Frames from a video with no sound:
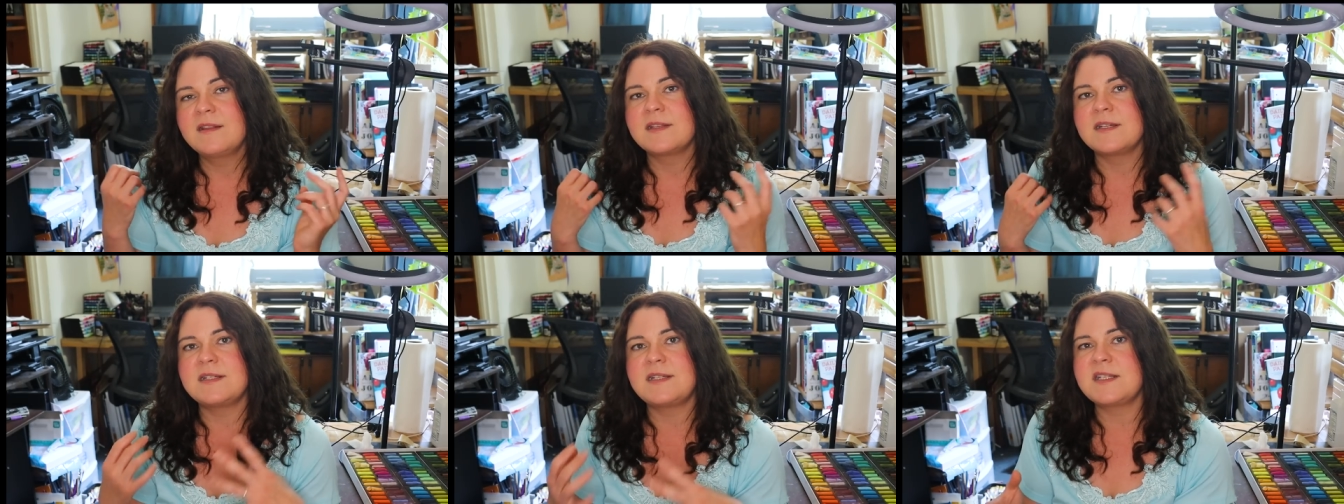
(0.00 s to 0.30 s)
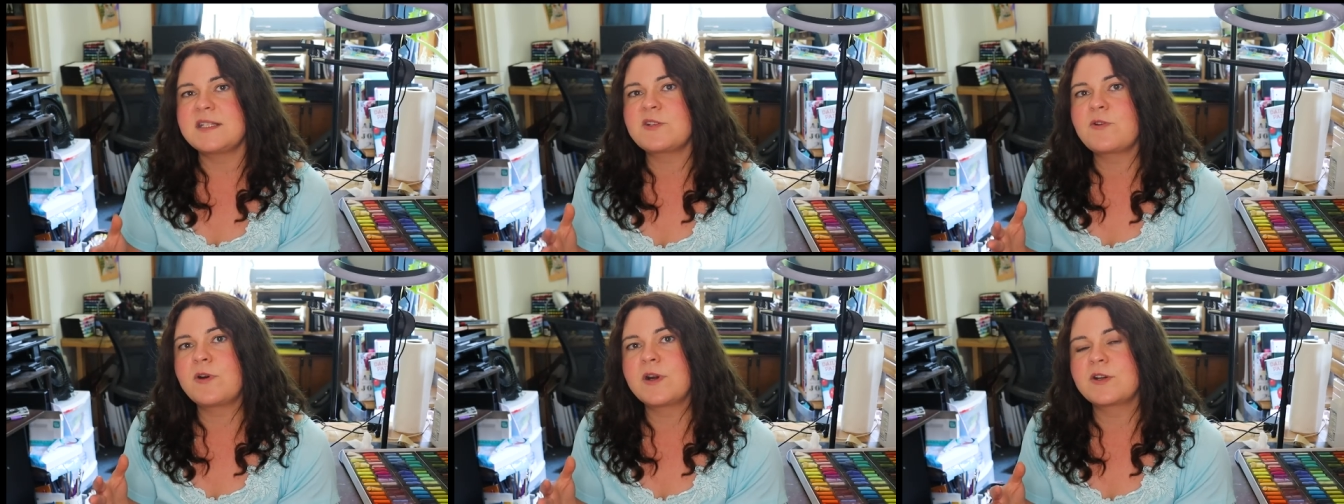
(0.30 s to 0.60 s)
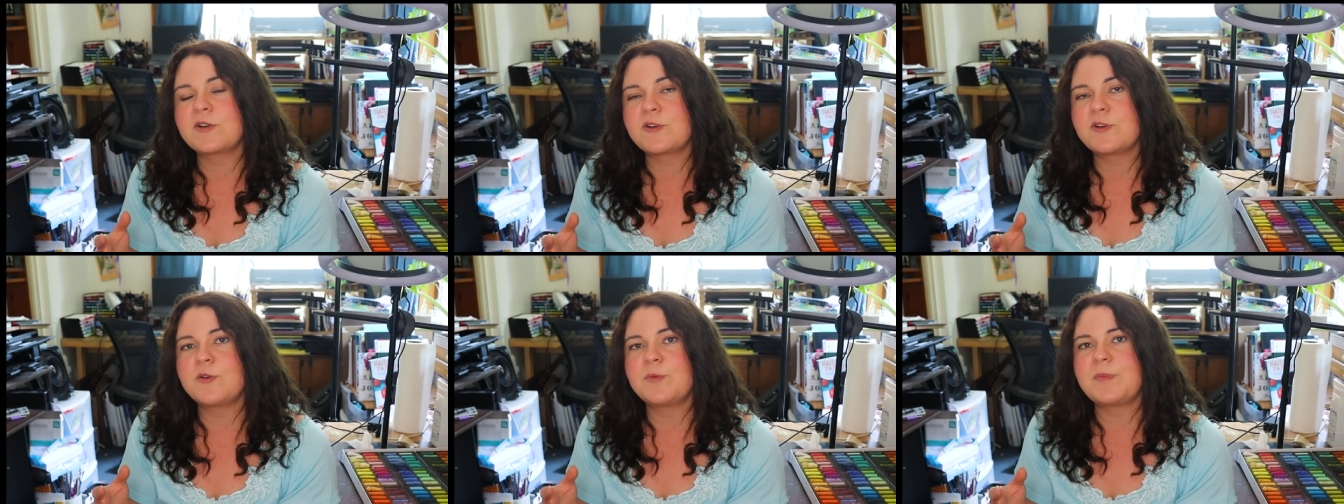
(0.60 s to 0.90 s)
The
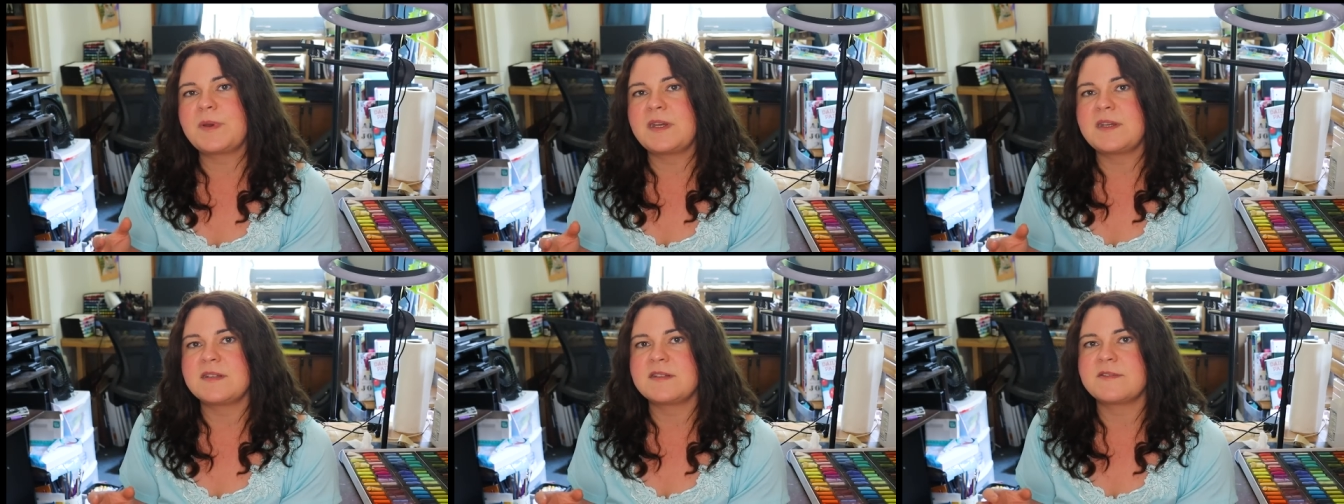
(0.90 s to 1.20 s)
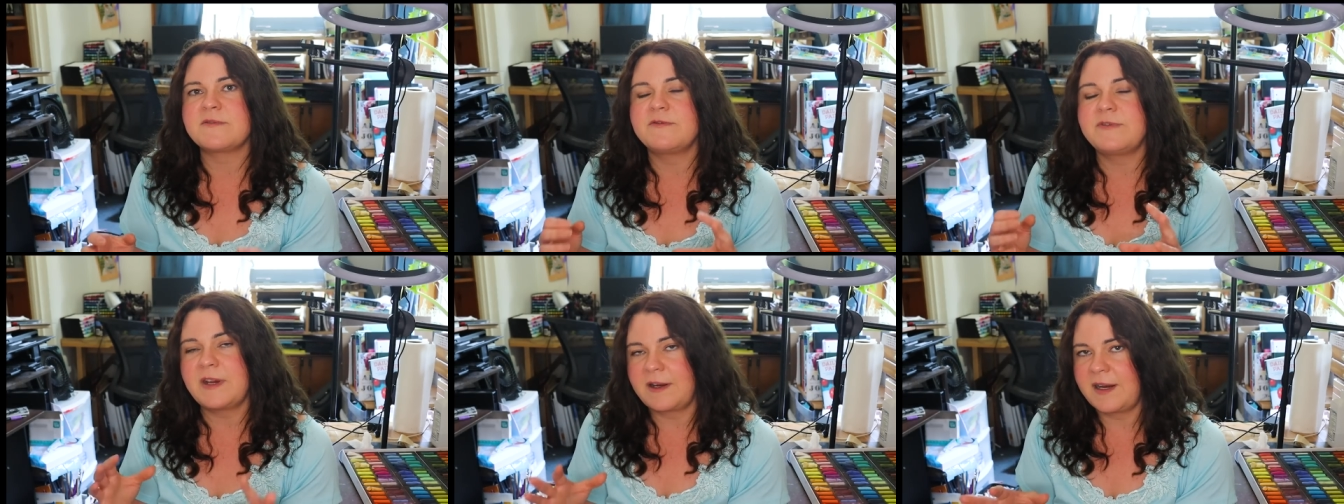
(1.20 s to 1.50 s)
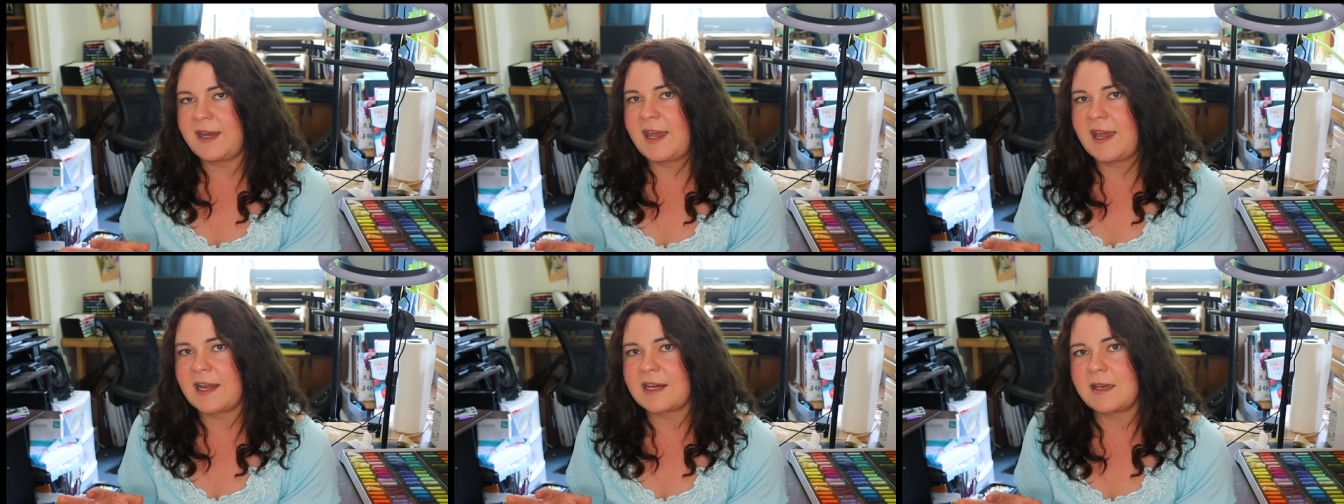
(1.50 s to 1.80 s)
Discord group is
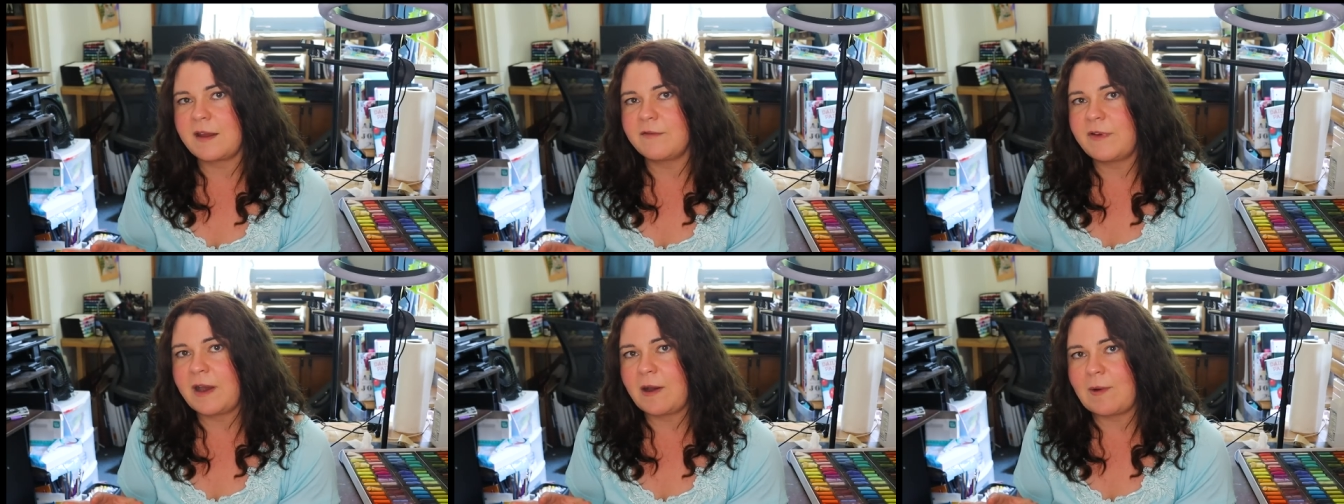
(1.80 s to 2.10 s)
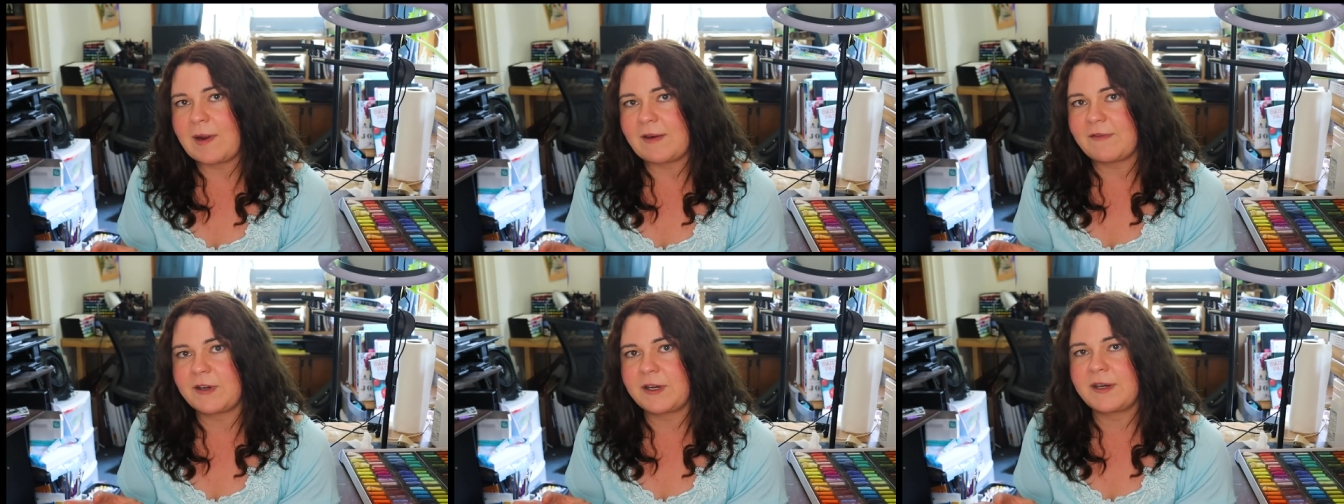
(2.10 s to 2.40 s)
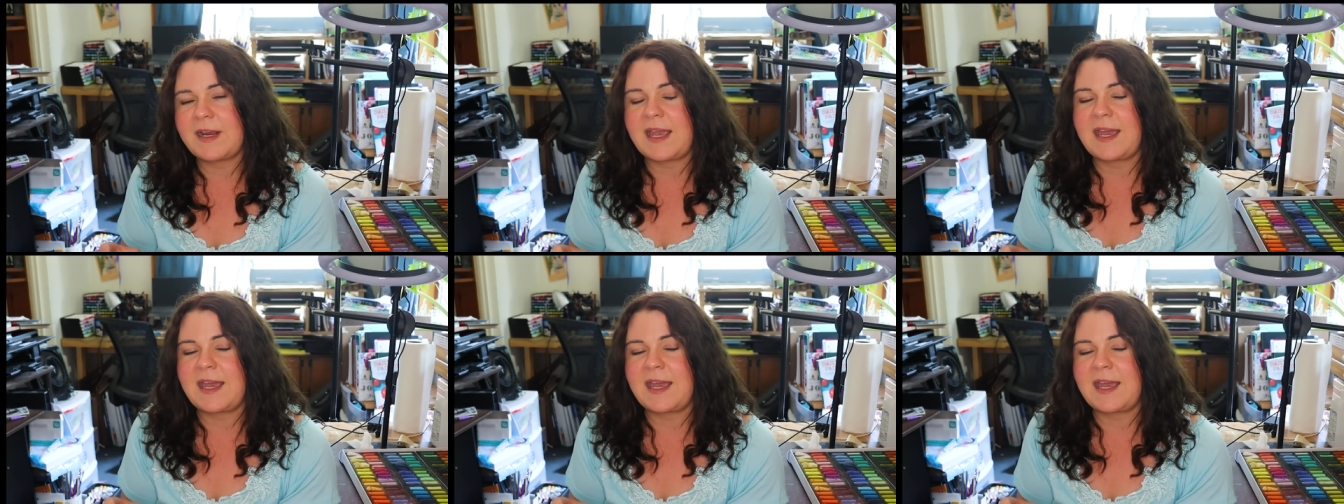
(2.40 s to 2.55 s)
very active, however,